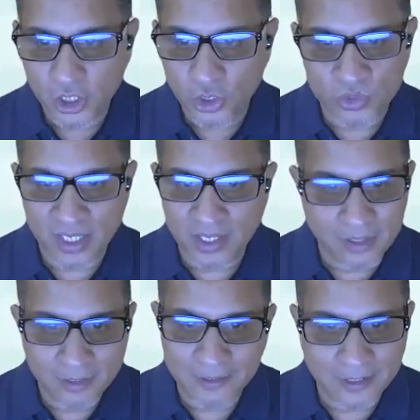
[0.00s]

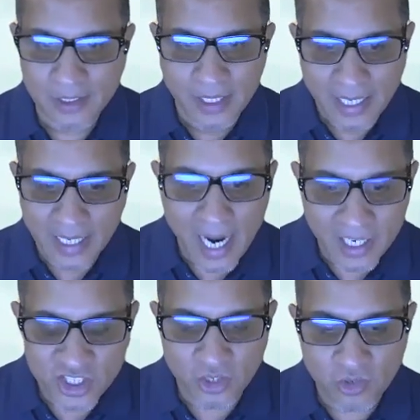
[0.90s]
using
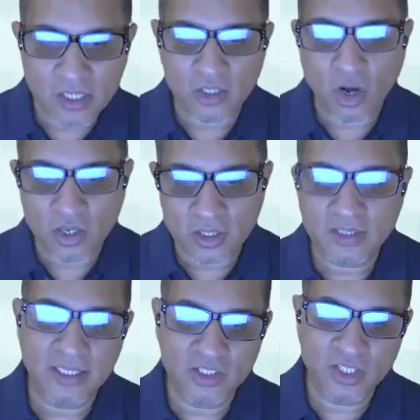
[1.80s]
AI-generated
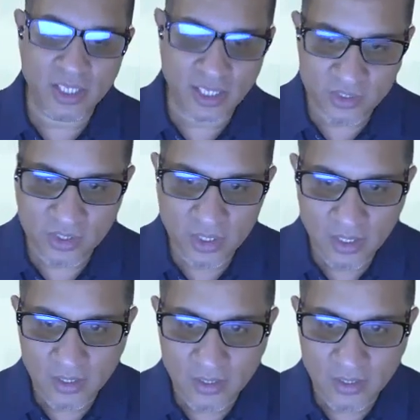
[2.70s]
content in tickets.